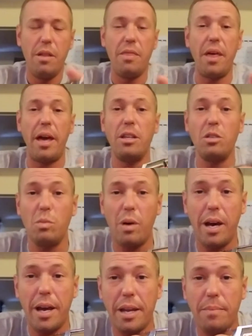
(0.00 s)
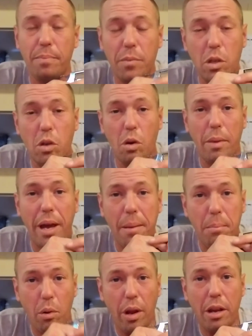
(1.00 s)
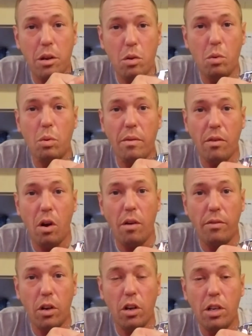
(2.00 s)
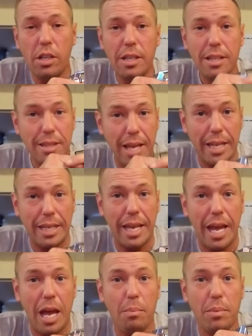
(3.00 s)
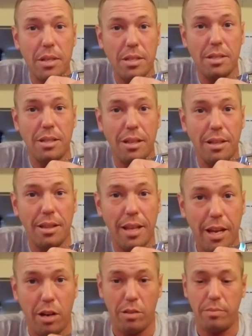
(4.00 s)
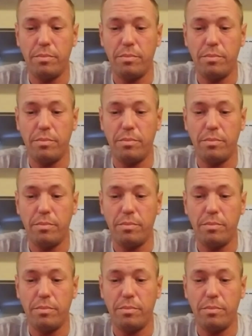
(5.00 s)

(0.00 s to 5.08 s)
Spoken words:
That is why you go buy a brand new revolver, that gap is still there.